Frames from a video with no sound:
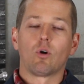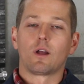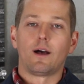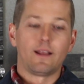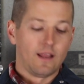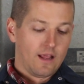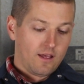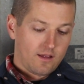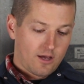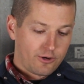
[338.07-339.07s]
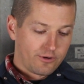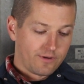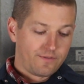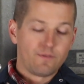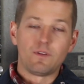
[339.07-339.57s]
work on it. one
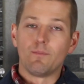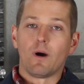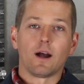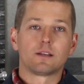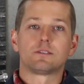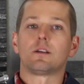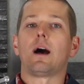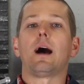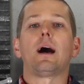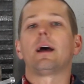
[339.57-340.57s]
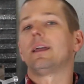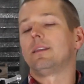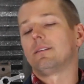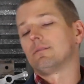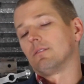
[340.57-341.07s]
hundred fifty bucks.
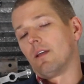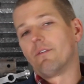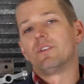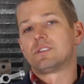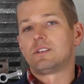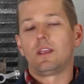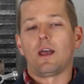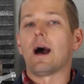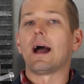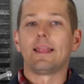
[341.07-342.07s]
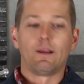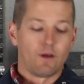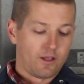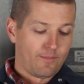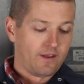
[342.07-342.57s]
I love this thing. Highly
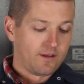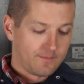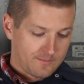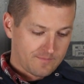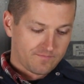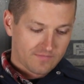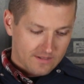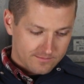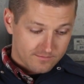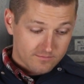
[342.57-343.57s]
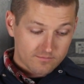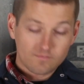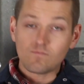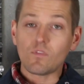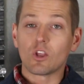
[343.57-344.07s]
recommend it.
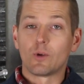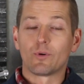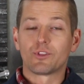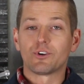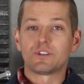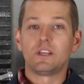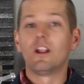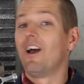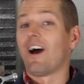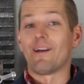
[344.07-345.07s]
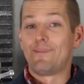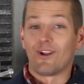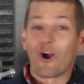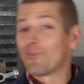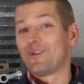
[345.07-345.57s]
Number thirteen, I've
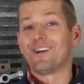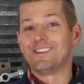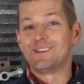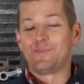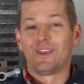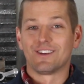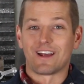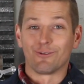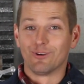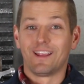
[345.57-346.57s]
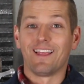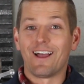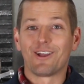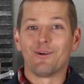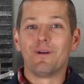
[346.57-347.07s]
been harping on these because I really
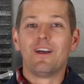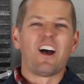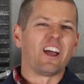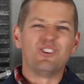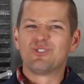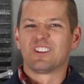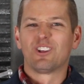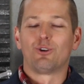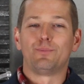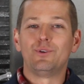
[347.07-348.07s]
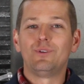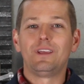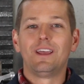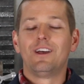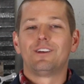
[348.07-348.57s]
like them. I use little
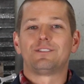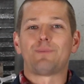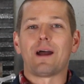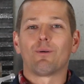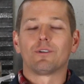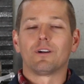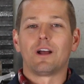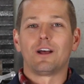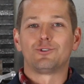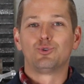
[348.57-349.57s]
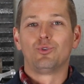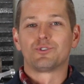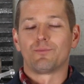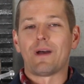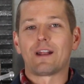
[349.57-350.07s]
puny power uh,
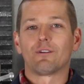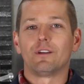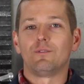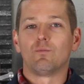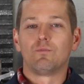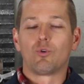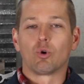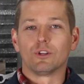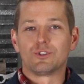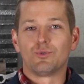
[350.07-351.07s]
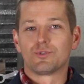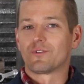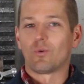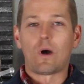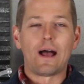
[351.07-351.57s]
tools or battery cordless tools
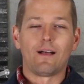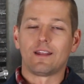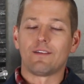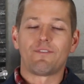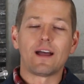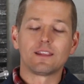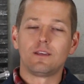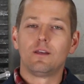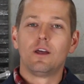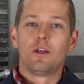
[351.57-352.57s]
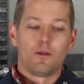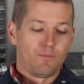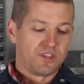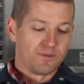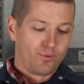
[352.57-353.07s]
for a while, and I finally
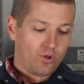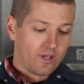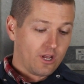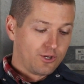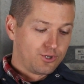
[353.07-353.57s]
bit the bullet.